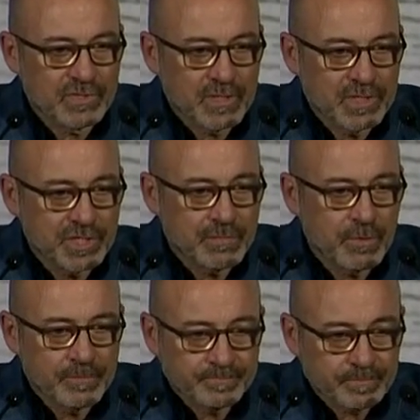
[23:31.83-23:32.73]
and this
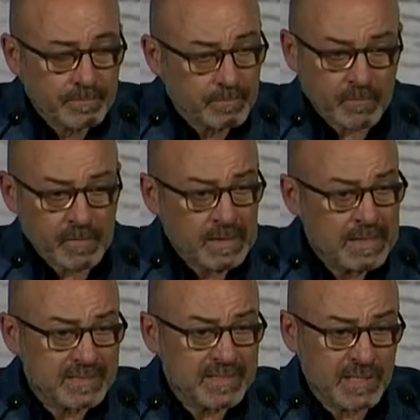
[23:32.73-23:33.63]
is going to improve
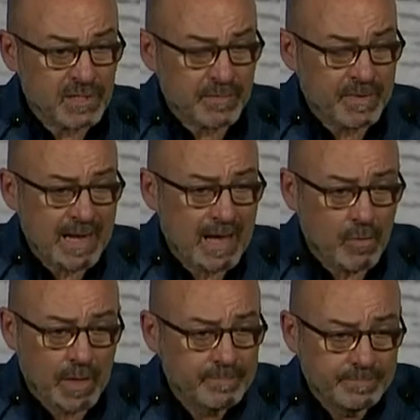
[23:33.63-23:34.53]
food
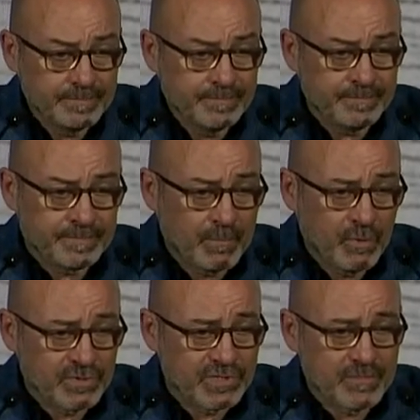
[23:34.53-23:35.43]
security and food
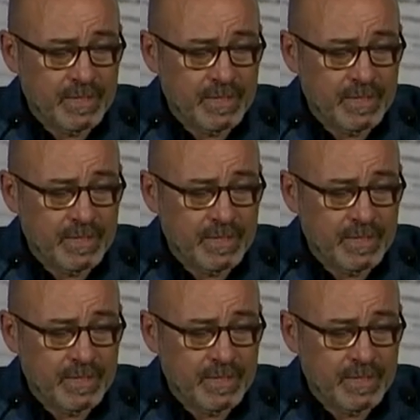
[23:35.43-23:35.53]
production.